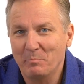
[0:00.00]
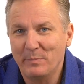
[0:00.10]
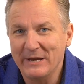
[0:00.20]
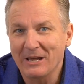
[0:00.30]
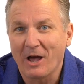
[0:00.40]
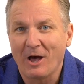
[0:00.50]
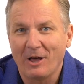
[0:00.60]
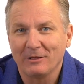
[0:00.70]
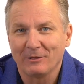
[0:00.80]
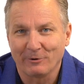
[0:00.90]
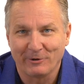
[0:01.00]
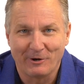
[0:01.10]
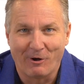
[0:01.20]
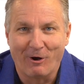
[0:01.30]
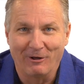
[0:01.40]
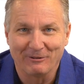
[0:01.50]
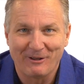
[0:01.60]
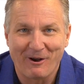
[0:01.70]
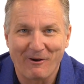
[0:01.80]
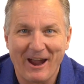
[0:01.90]
be a learn-it-all,
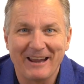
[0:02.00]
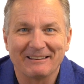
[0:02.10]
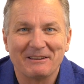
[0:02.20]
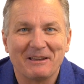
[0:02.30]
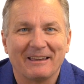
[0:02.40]
all right?